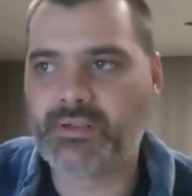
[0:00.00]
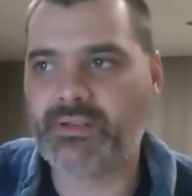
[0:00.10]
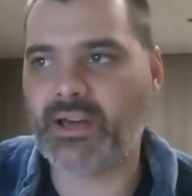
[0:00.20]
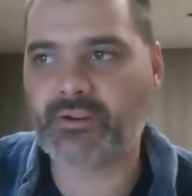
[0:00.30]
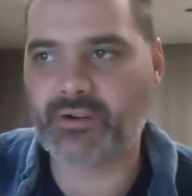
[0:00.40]

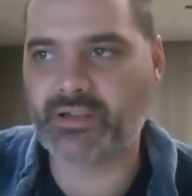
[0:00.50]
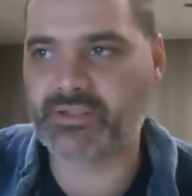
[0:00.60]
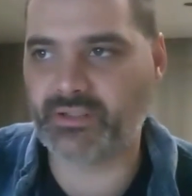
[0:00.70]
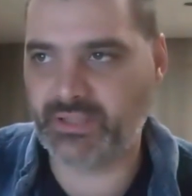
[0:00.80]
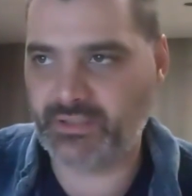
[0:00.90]
not
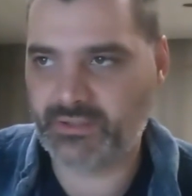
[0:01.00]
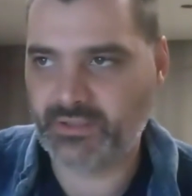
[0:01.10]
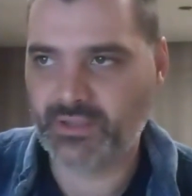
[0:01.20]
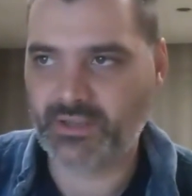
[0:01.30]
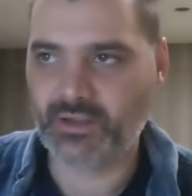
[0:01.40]
grudgingly
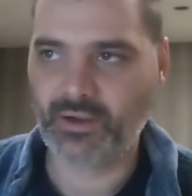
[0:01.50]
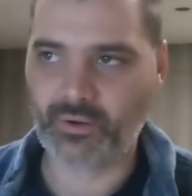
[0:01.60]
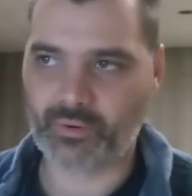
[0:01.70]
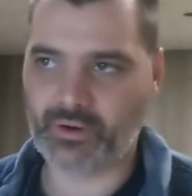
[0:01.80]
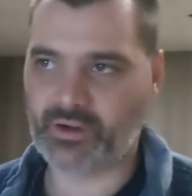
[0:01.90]

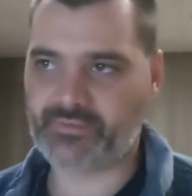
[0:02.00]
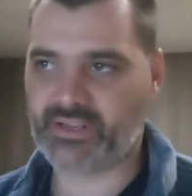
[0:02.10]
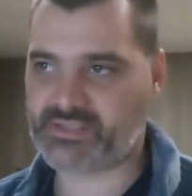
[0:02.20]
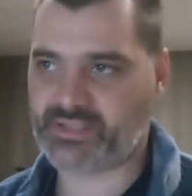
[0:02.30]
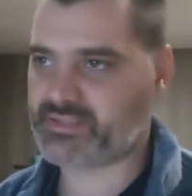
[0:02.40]
or of
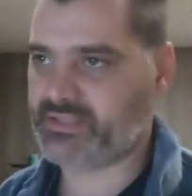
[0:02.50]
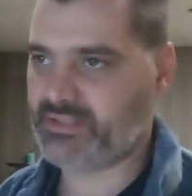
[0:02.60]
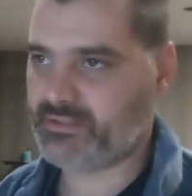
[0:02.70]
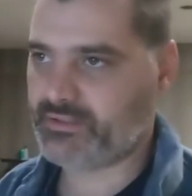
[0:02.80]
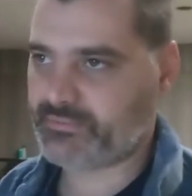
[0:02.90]

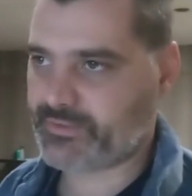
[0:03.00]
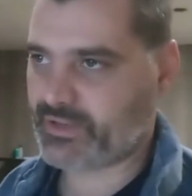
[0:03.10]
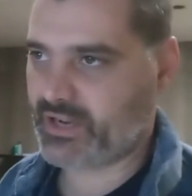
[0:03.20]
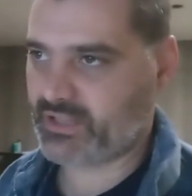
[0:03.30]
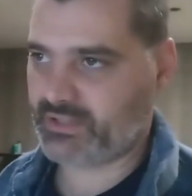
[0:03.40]
necessity, for
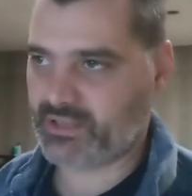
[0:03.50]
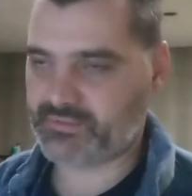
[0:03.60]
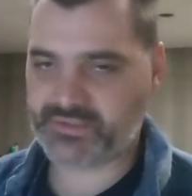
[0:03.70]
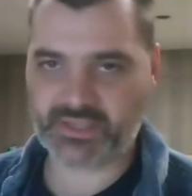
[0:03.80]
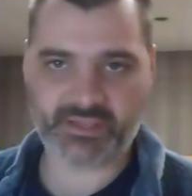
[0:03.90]
God
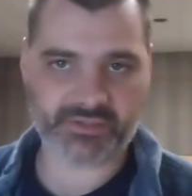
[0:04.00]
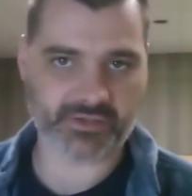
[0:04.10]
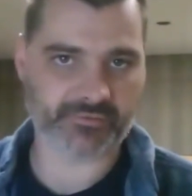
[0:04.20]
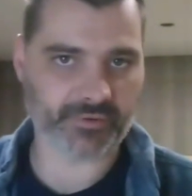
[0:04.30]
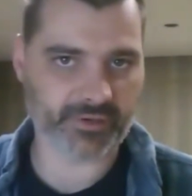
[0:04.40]
loves a
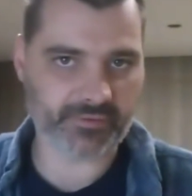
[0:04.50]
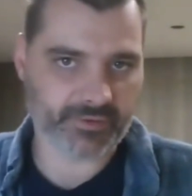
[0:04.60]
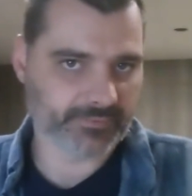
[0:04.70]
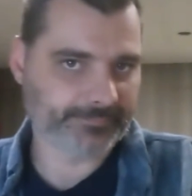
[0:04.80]
cheerful giver.